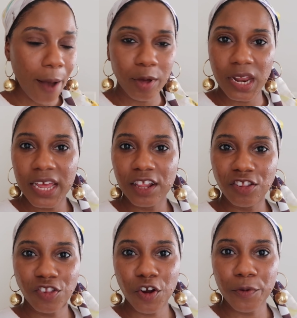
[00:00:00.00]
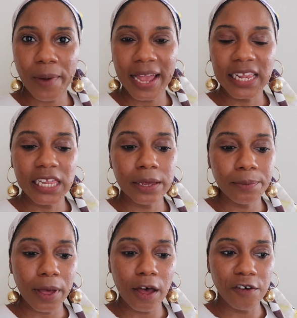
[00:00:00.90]
I'm gonna insert my
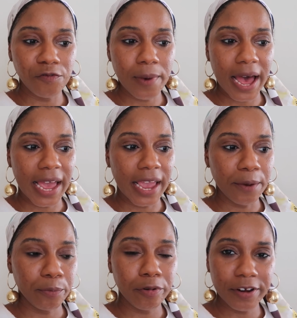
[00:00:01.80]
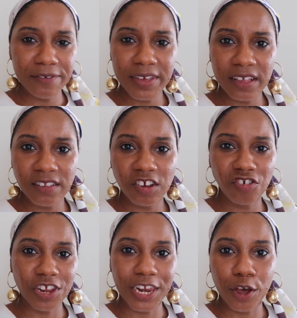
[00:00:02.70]
clip of my previous
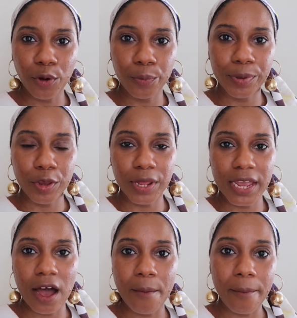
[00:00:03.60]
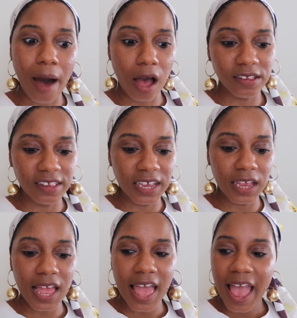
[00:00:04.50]
Chanel Beauty
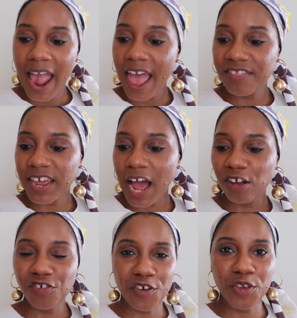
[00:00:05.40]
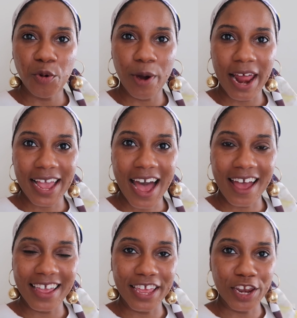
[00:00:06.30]
unboxing and then I'll show you what I
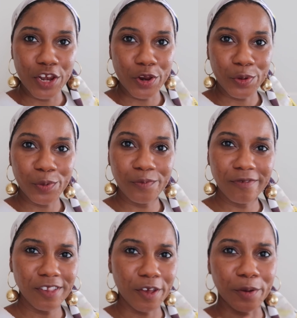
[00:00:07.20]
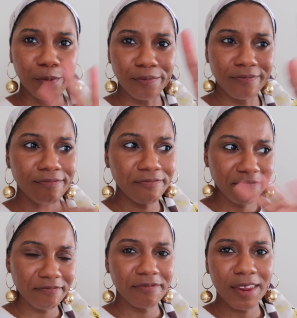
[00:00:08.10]
got in new. So
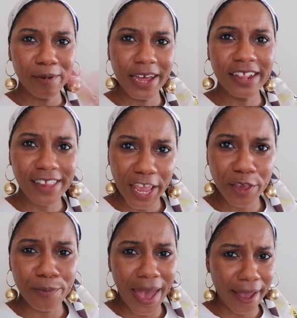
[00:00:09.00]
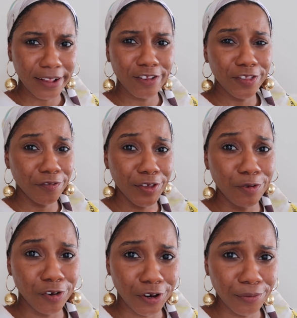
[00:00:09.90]
going to take you back to the
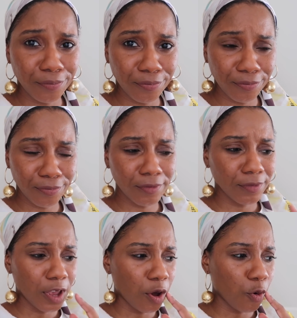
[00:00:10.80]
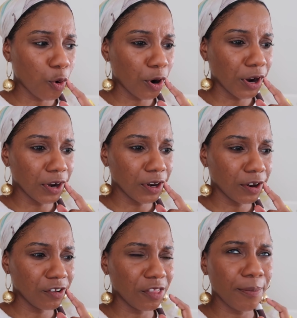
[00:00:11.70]
future or
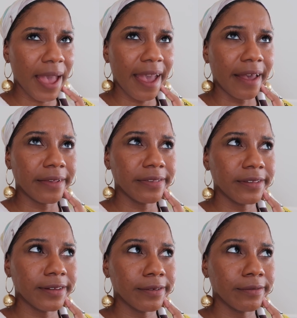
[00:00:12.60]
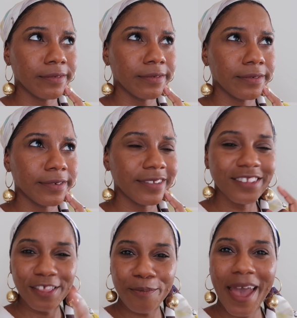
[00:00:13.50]
to the past.
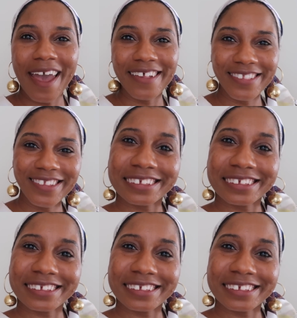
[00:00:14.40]
To the past,